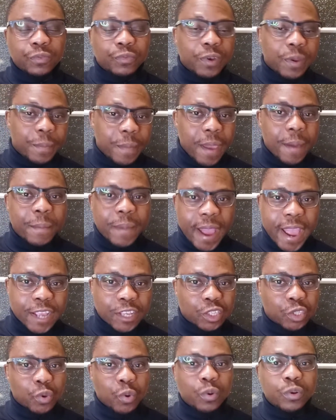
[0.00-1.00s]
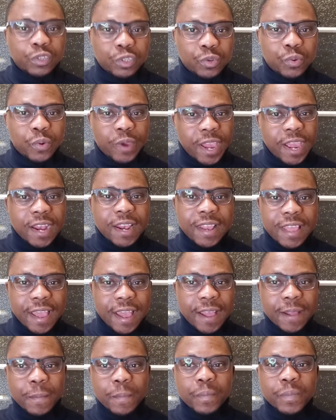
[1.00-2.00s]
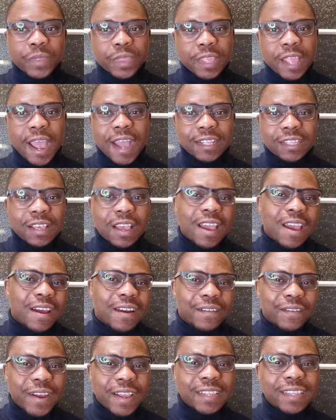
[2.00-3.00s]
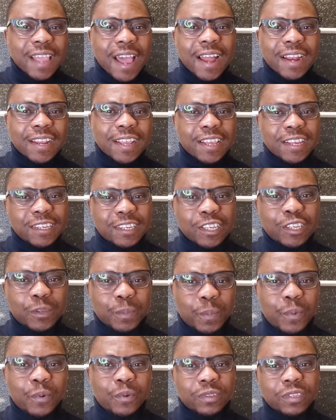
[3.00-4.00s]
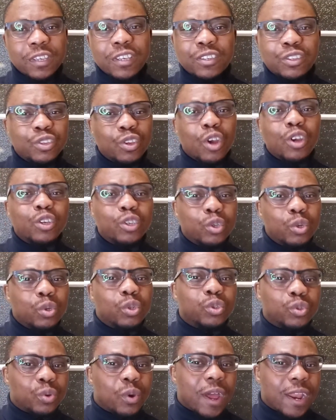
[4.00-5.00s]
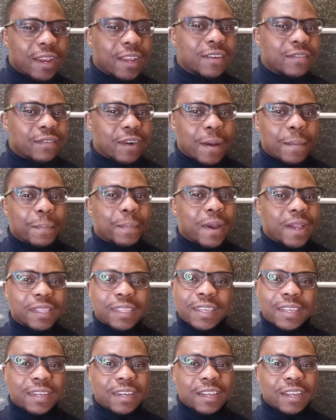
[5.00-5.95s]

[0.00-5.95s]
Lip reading: Remember, I told you earlier that rental dispute is not usually rampant in